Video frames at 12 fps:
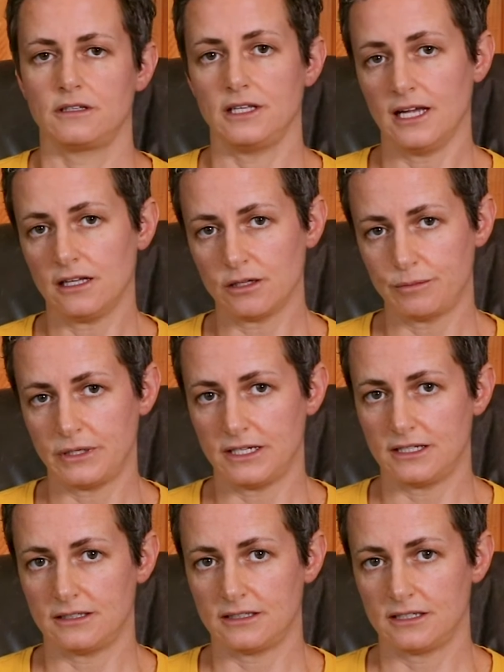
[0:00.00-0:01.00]
the yellow
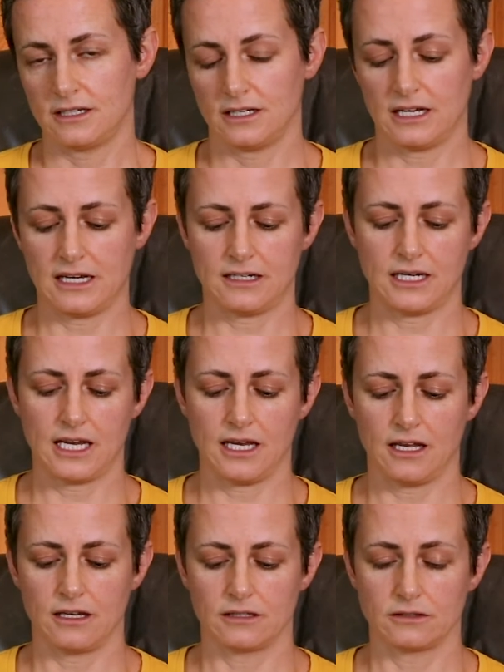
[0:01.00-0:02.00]
pin, and
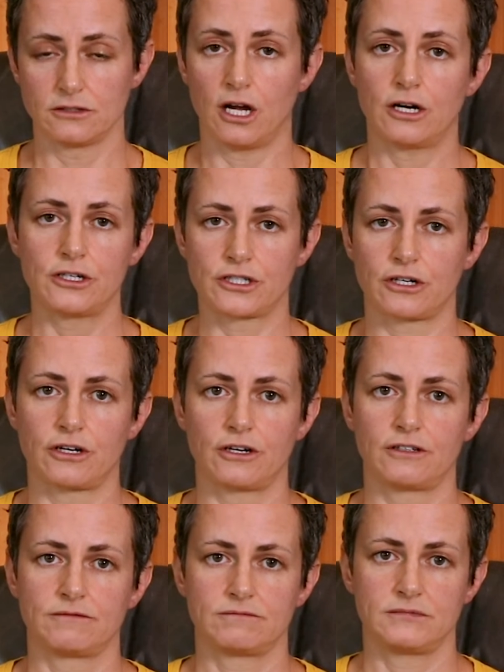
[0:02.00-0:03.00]
a
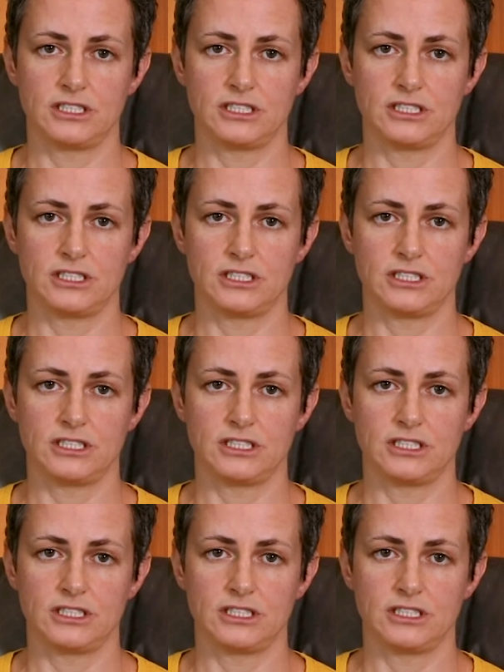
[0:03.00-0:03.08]
larger